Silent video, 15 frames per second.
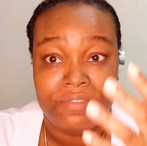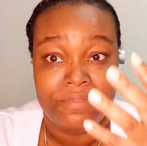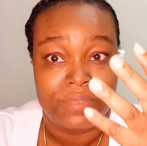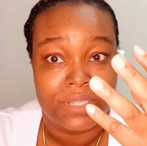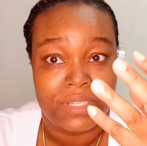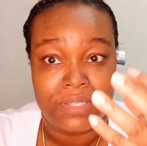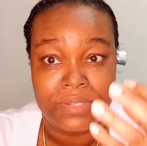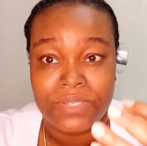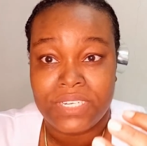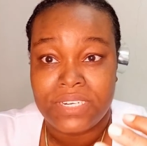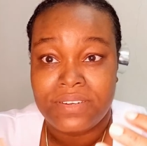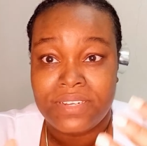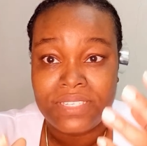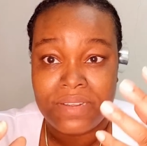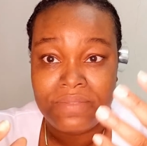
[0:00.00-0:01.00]

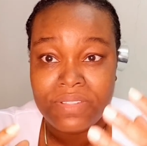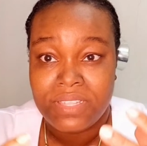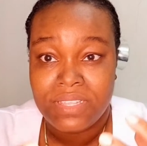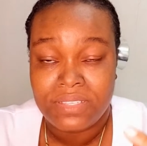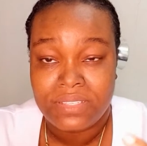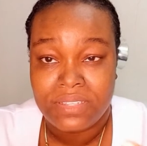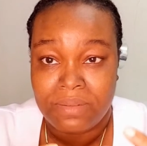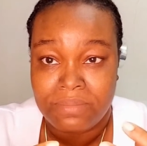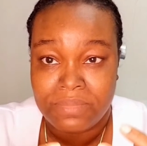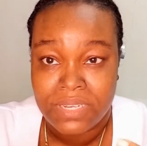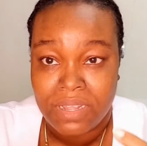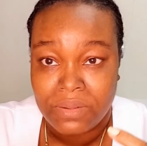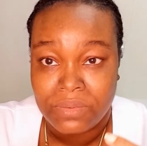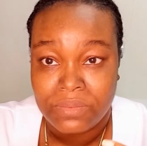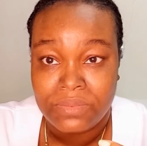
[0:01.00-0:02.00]
uterus, everything comes
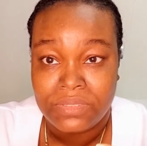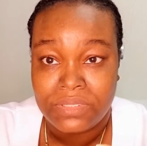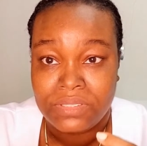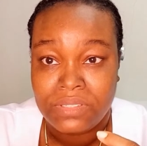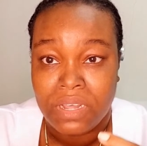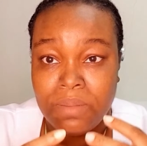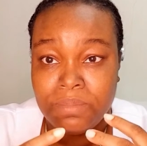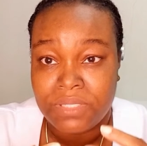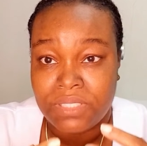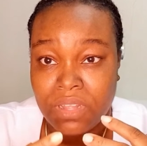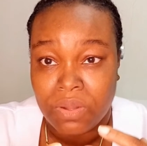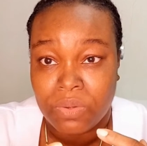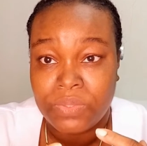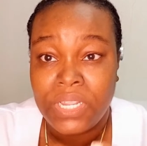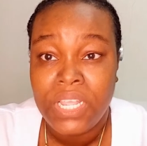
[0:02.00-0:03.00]

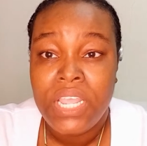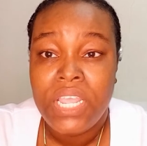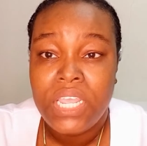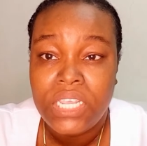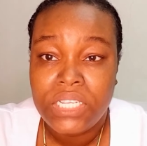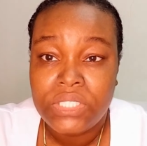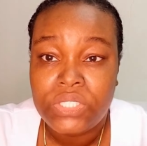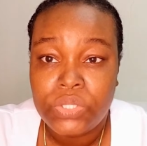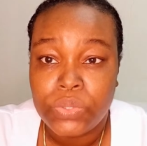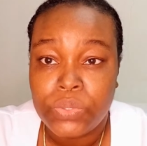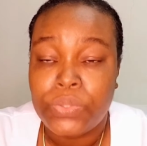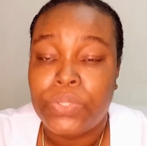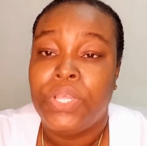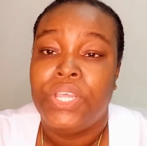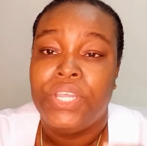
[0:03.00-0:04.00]
down
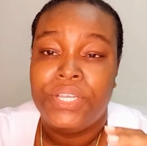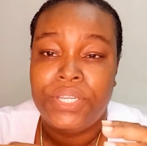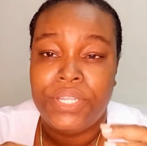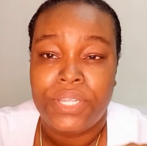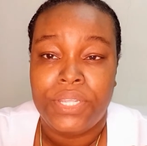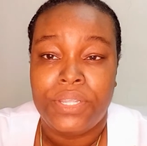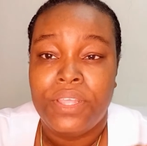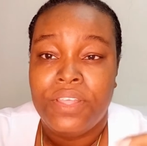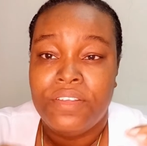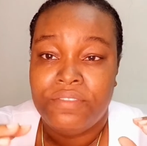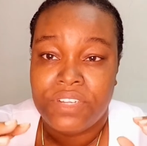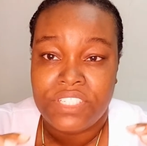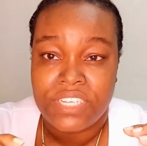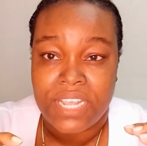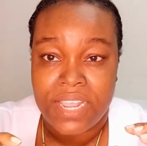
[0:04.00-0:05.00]
into the
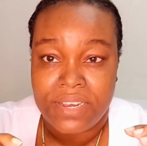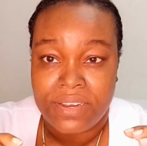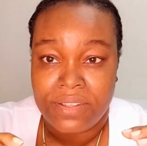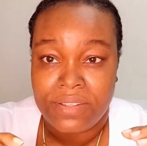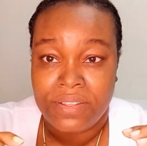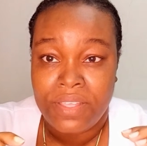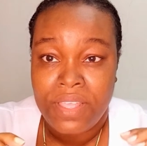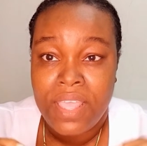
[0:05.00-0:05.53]
vagina.